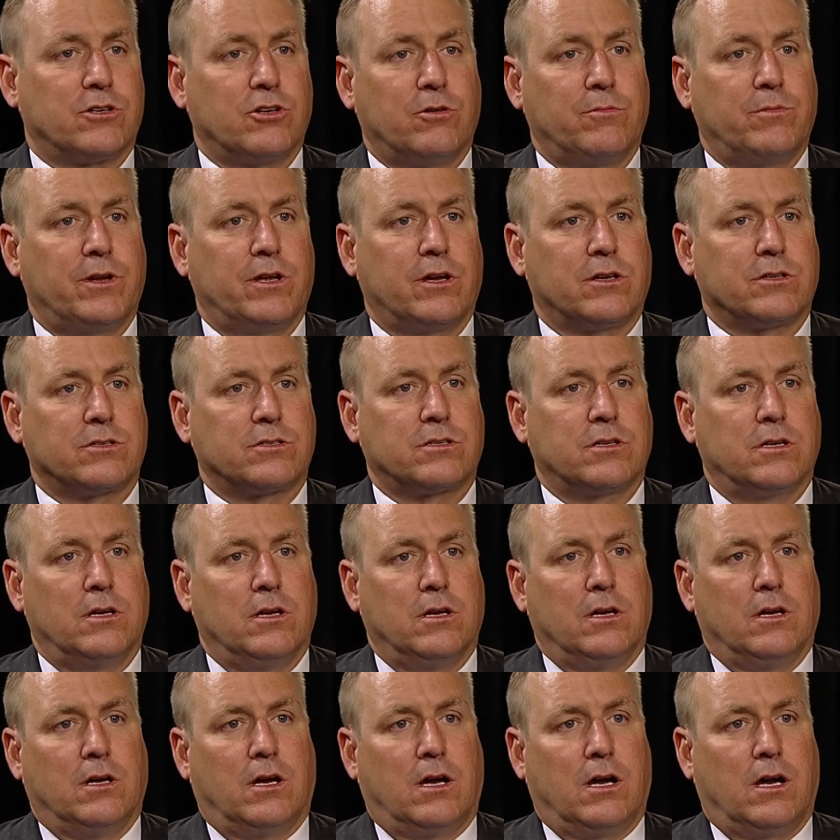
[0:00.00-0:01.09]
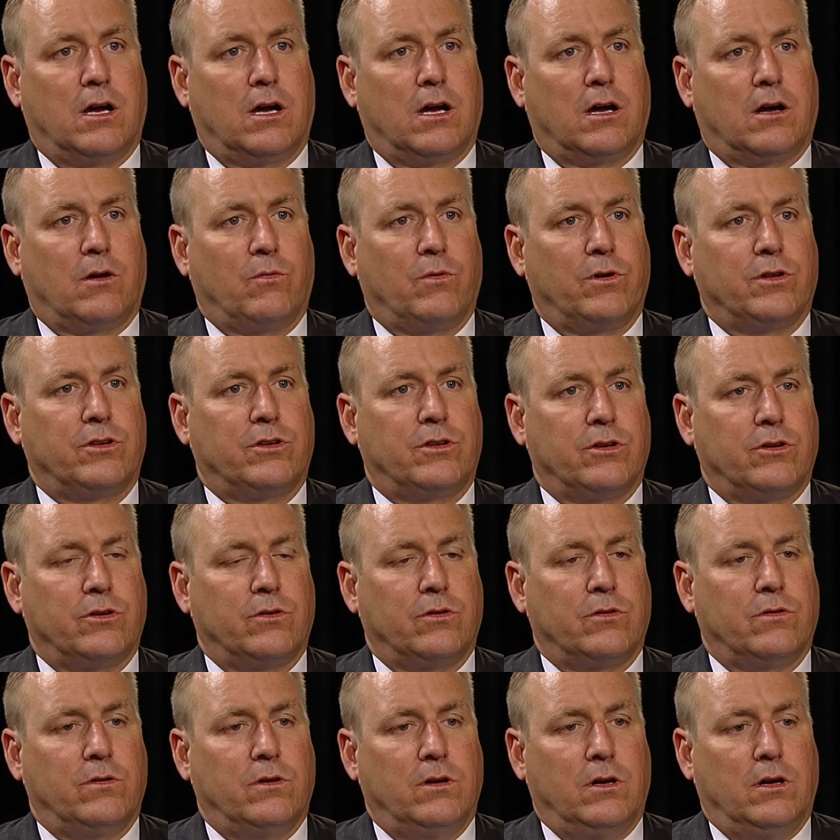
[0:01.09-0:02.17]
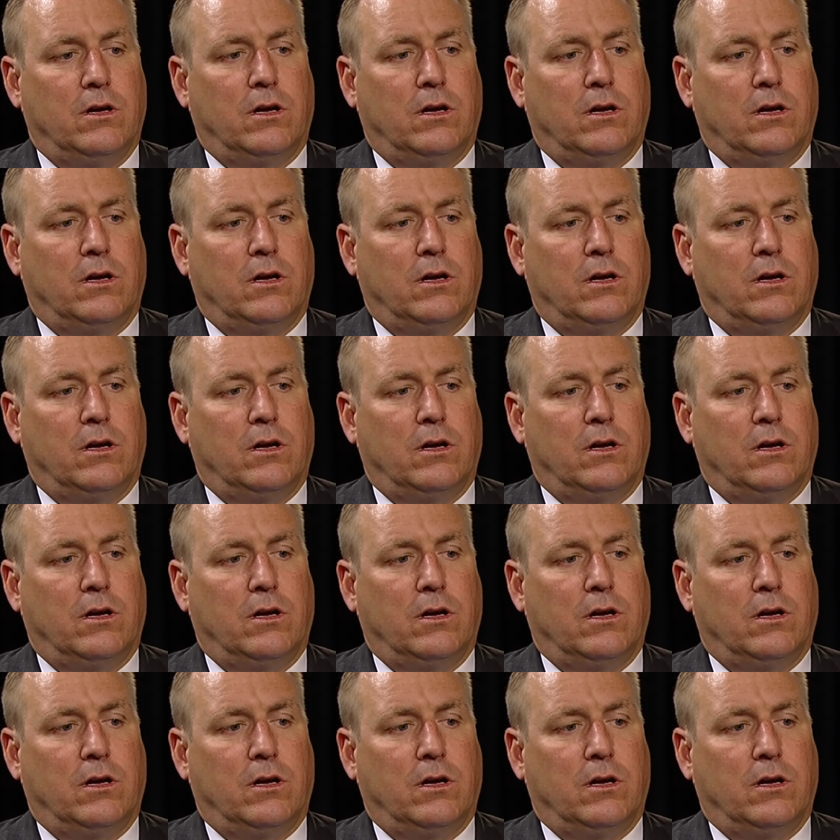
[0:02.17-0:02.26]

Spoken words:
nobody else would do.